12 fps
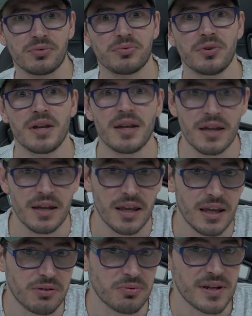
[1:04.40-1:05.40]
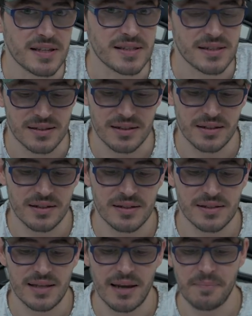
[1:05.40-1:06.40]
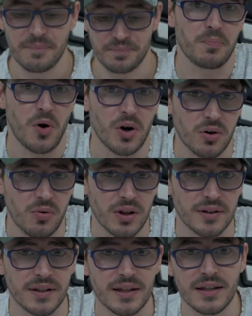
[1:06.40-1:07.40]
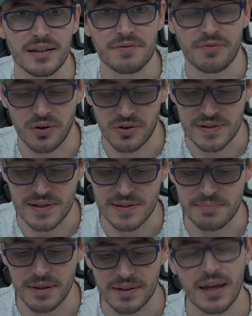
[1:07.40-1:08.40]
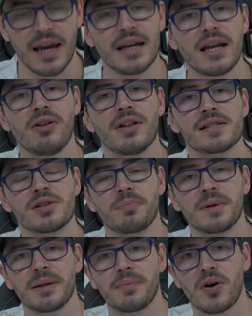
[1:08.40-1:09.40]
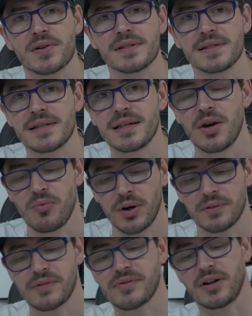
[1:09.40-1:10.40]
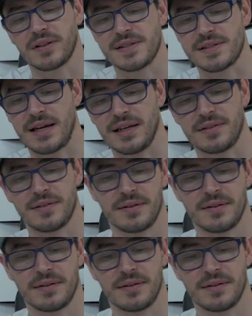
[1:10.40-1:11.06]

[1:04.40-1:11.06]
to increase some more quality in the frequencies. But anyhow, let's open the box and see what we've got inside.